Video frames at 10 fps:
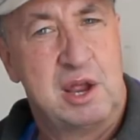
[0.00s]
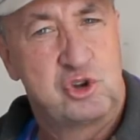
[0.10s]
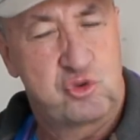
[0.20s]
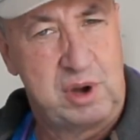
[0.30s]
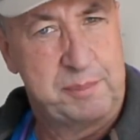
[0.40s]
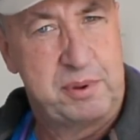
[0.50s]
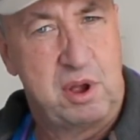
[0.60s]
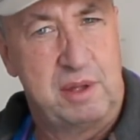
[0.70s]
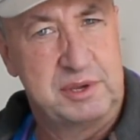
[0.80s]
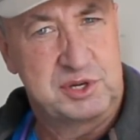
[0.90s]
trip
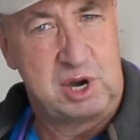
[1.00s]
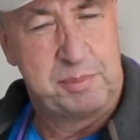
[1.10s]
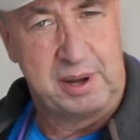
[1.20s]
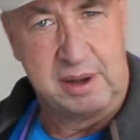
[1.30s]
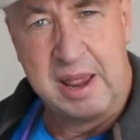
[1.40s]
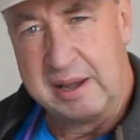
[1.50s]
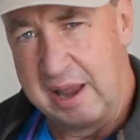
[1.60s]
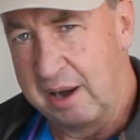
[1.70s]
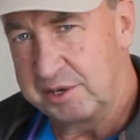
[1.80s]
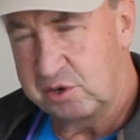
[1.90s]
on this airplane.
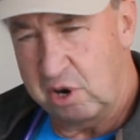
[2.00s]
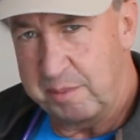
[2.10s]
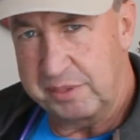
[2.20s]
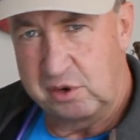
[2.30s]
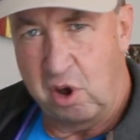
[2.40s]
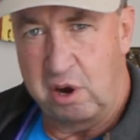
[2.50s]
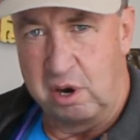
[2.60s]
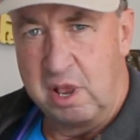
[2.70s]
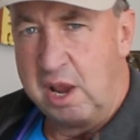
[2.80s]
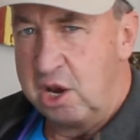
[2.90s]
Now let's talk about the
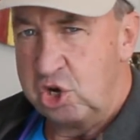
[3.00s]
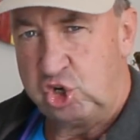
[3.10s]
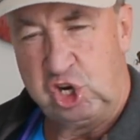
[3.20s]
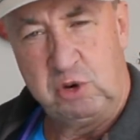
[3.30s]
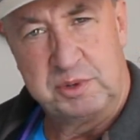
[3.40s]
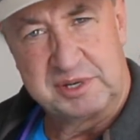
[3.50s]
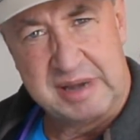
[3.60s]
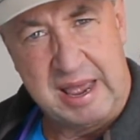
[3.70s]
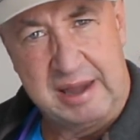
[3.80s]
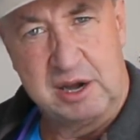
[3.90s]
daughter. She was
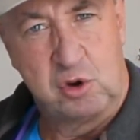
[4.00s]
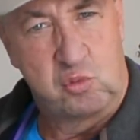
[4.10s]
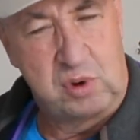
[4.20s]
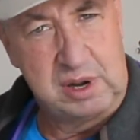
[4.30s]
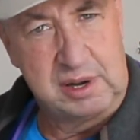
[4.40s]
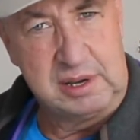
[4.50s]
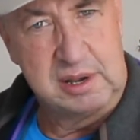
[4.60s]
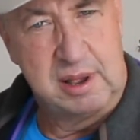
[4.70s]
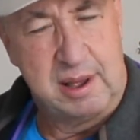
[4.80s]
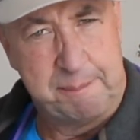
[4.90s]
not really a